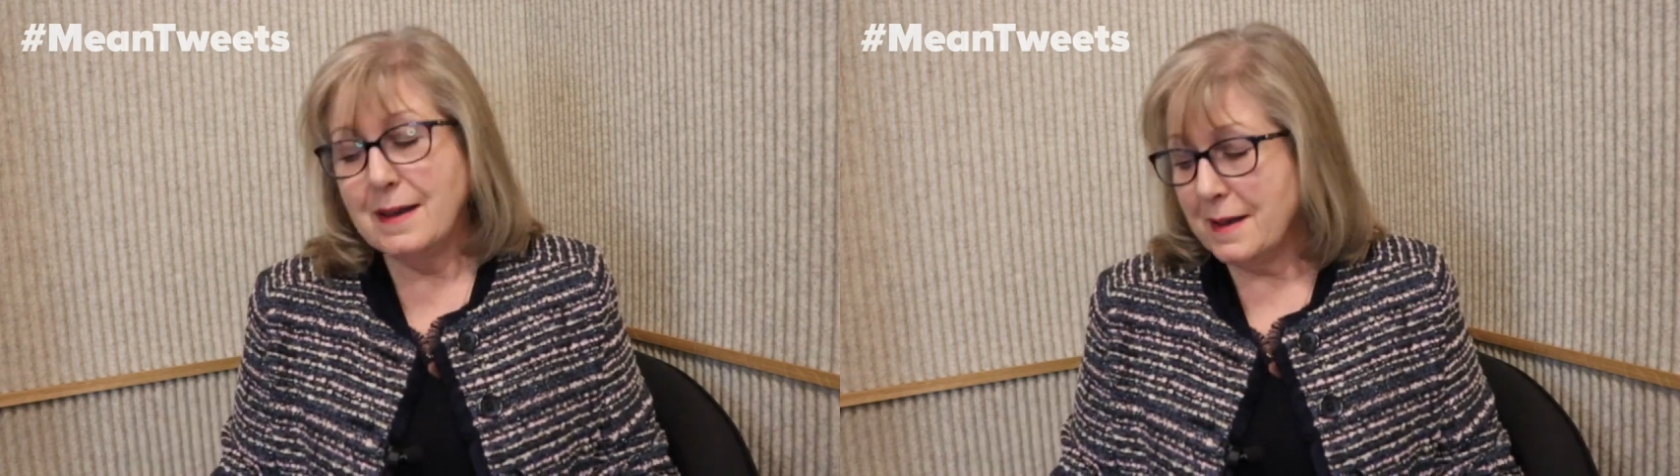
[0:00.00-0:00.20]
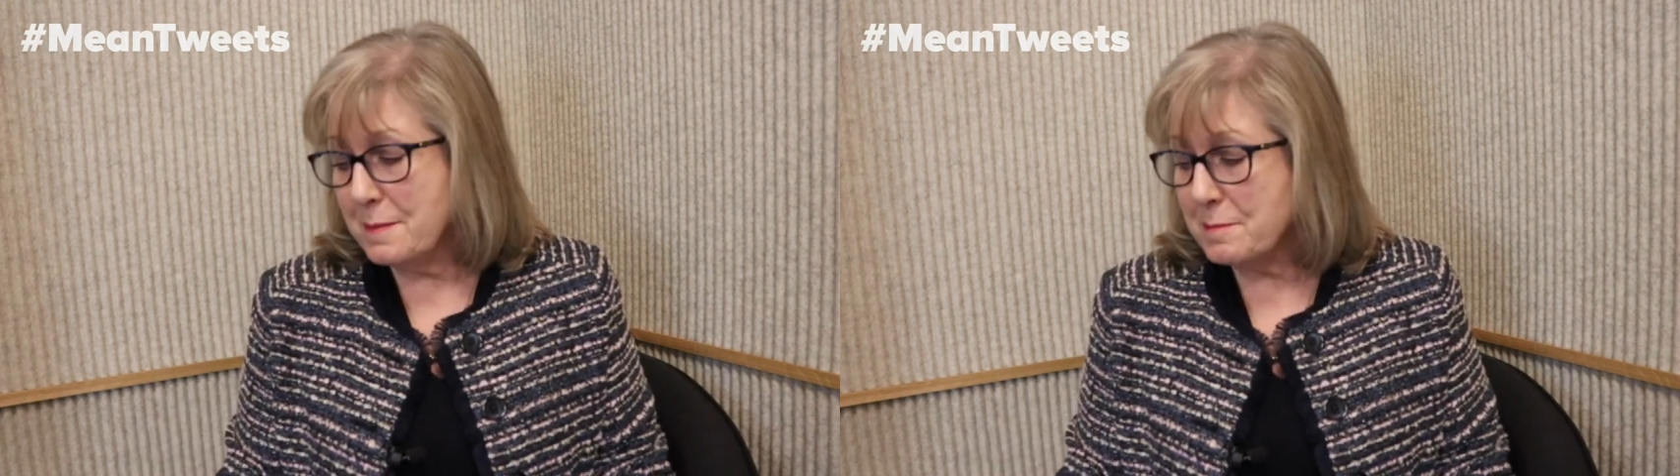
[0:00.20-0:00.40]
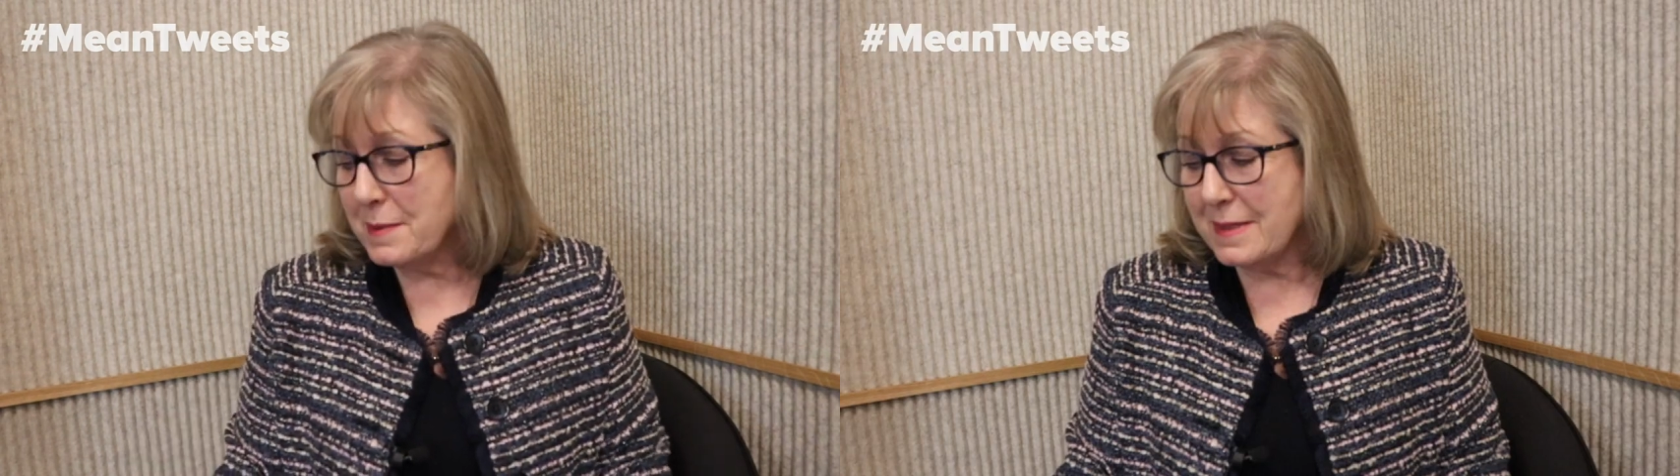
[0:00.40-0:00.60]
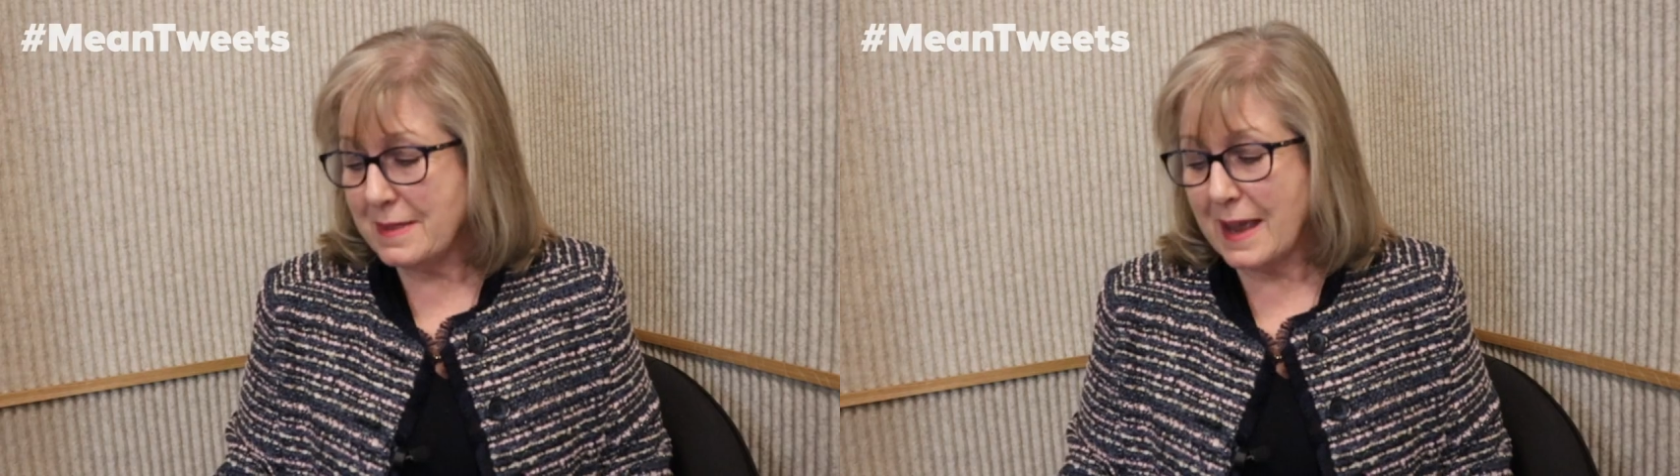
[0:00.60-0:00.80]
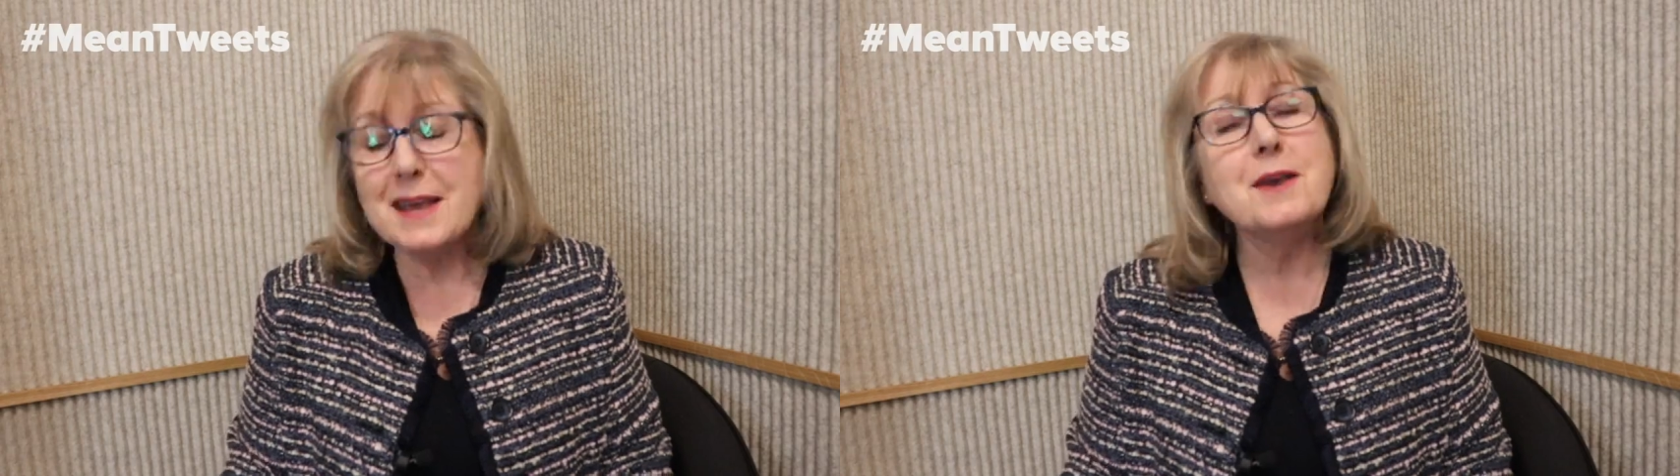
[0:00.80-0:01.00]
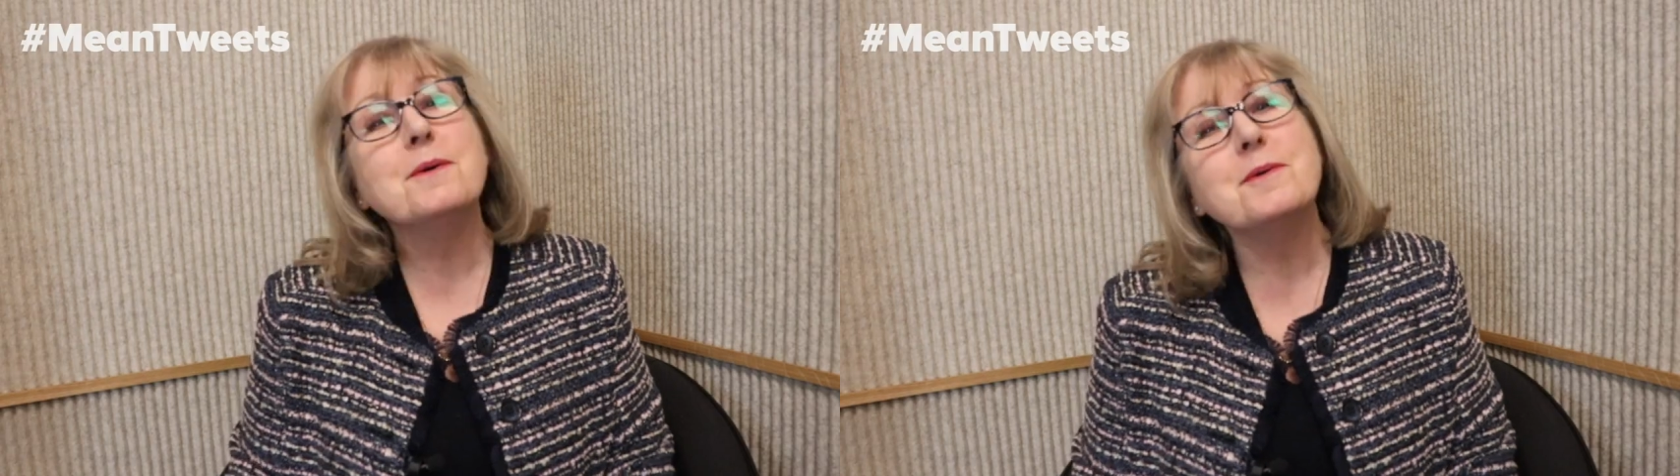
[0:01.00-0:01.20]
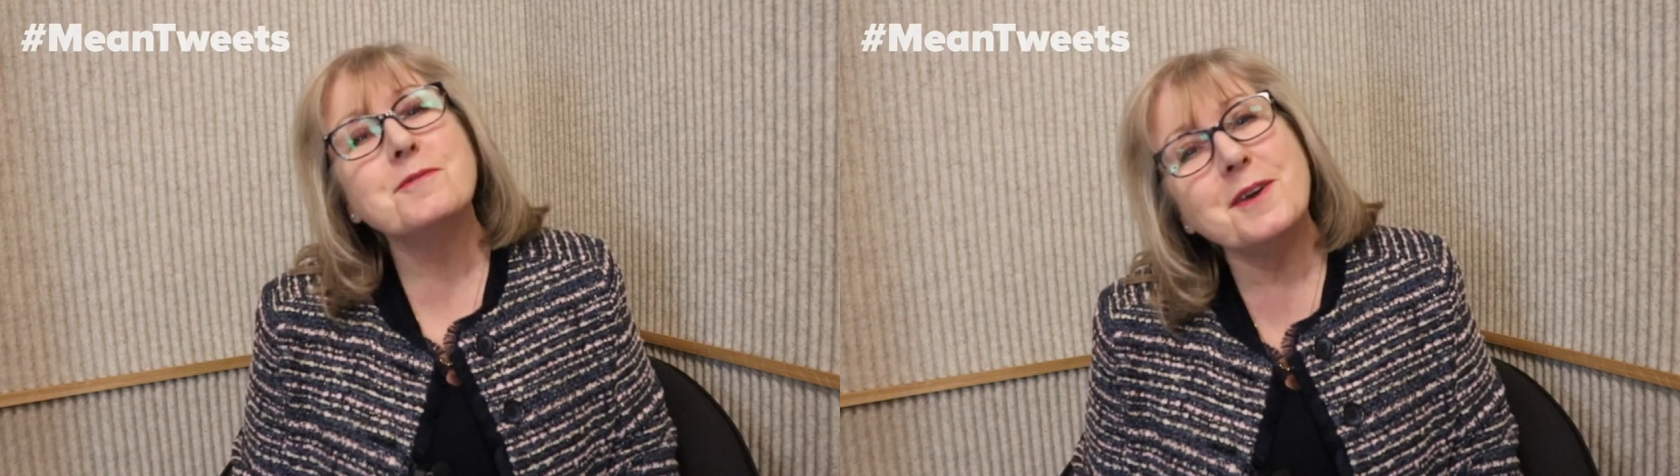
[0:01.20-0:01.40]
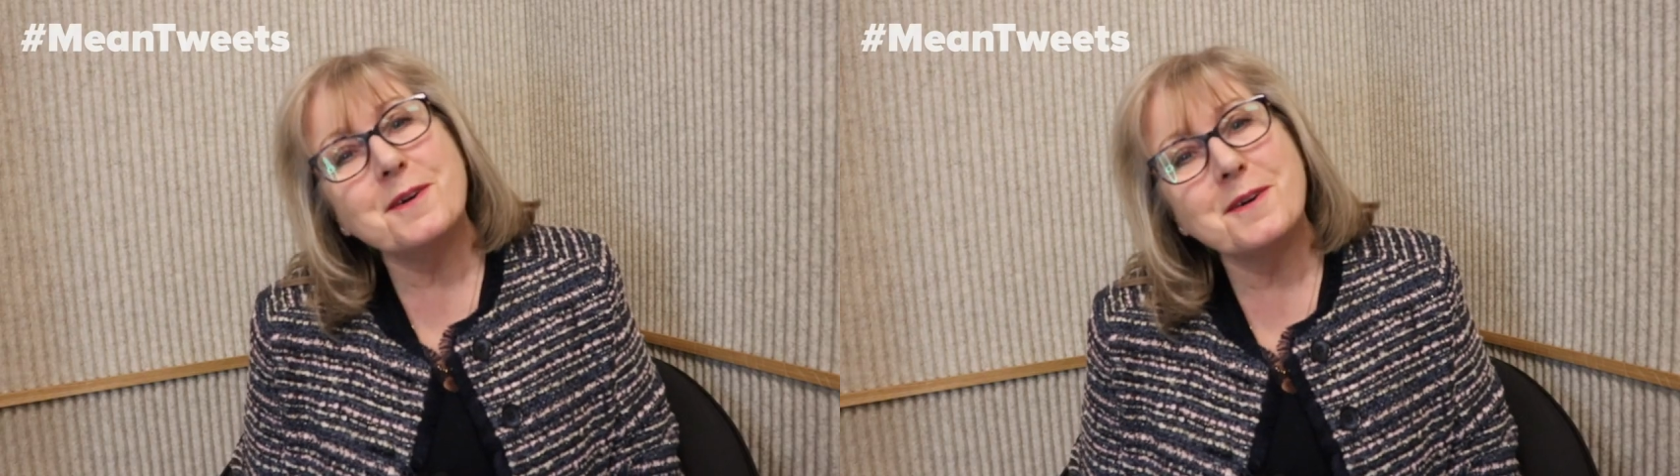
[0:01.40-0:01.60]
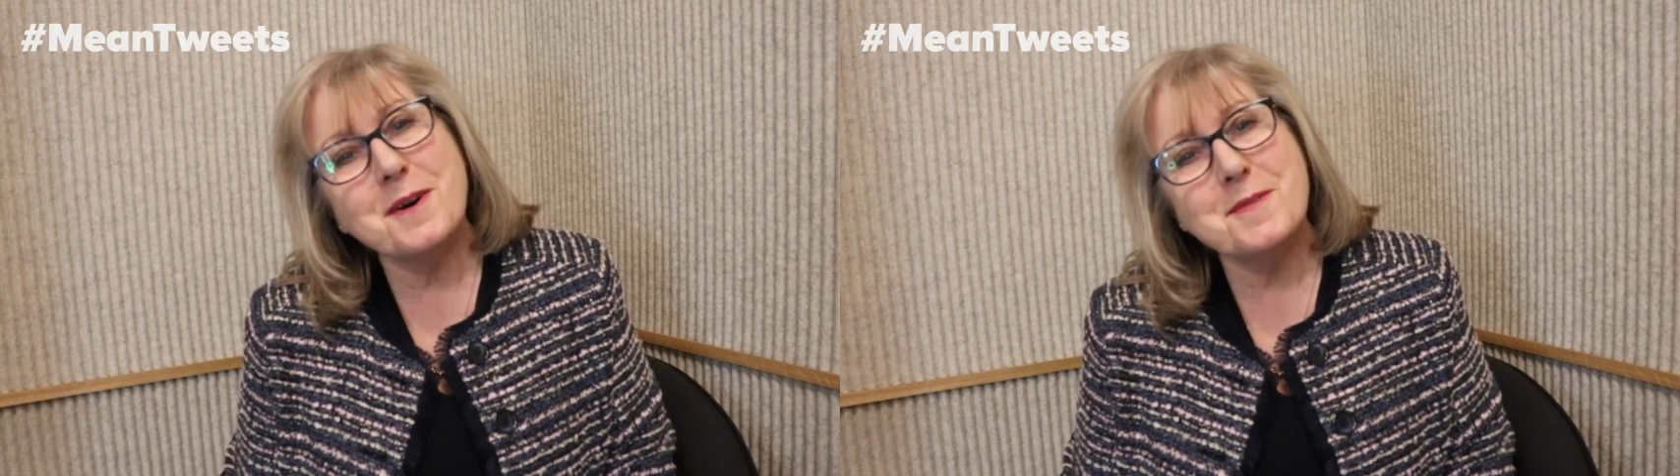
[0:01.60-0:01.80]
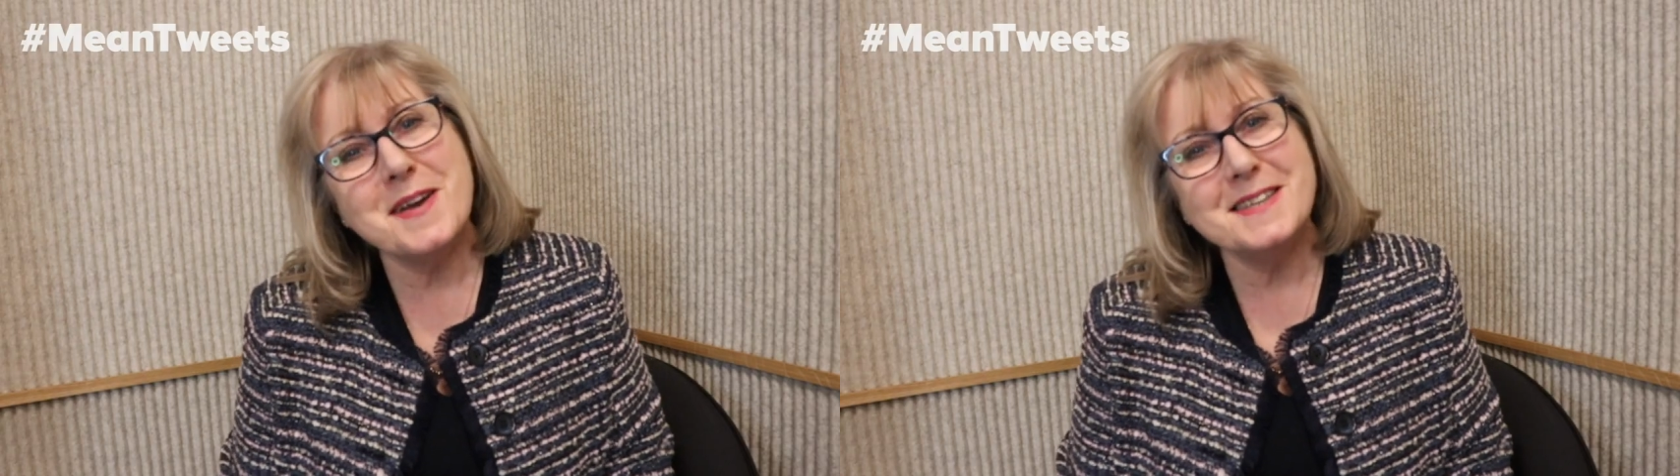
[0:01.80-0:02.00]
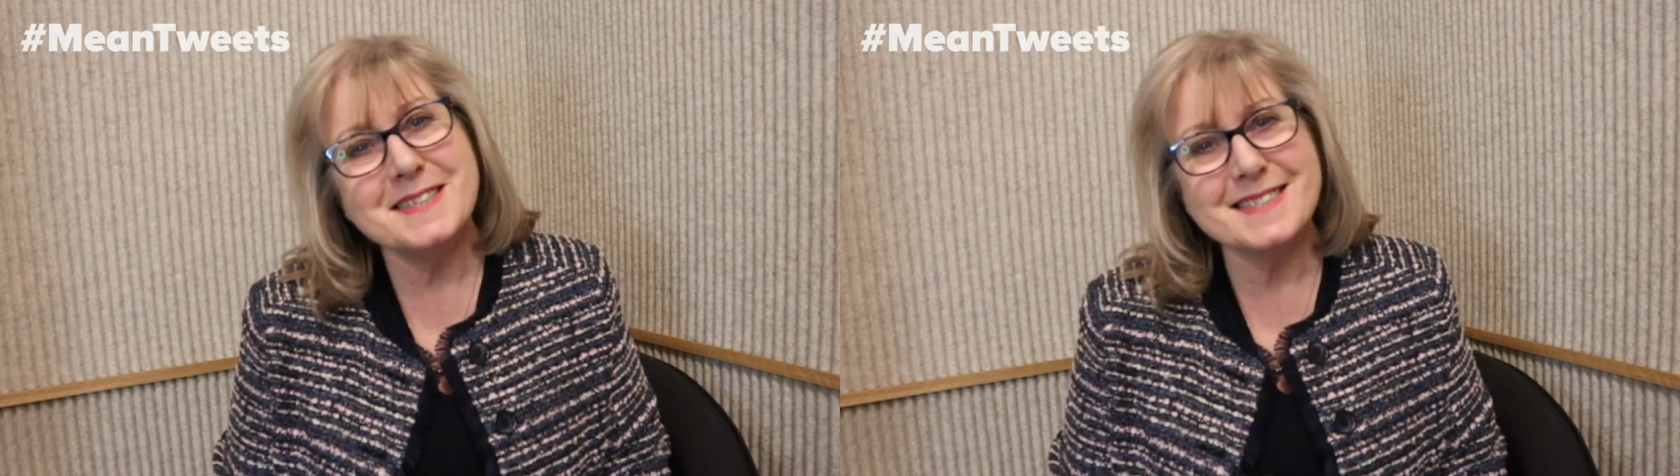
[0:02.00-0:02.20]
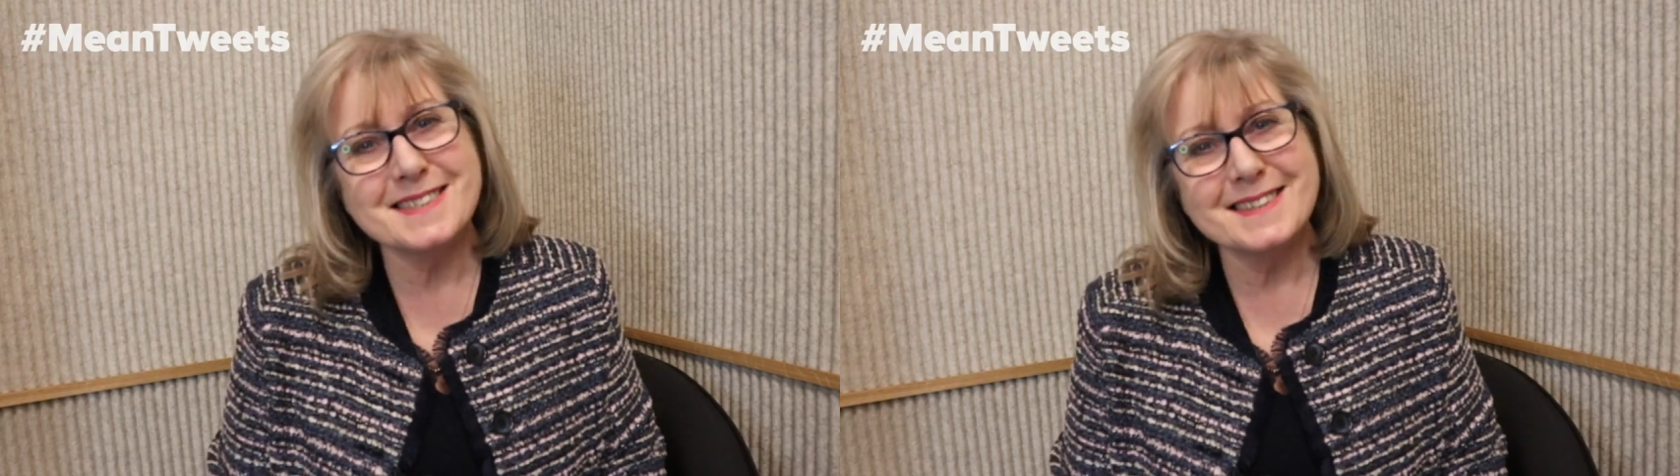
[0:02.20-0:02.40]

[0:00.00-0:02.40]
But thank you all for your comments.